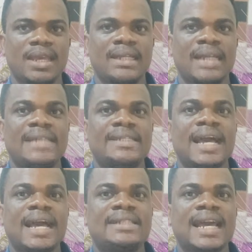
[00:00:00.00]
That's
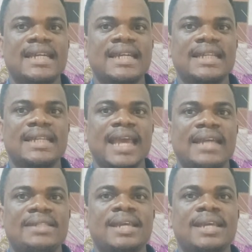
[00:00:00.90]
the answer in the
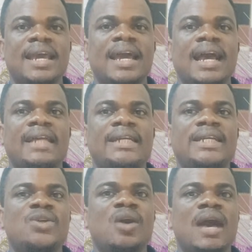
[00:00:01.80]
text, and
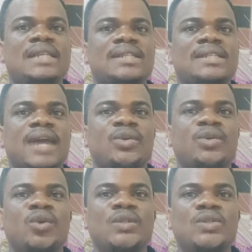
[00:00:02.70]
in your answer
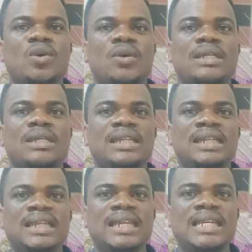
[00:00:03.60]
you wrote
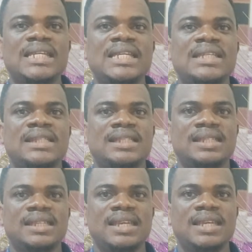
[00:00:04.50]

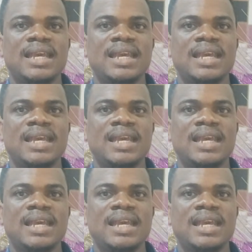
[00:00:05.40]
EDEMA.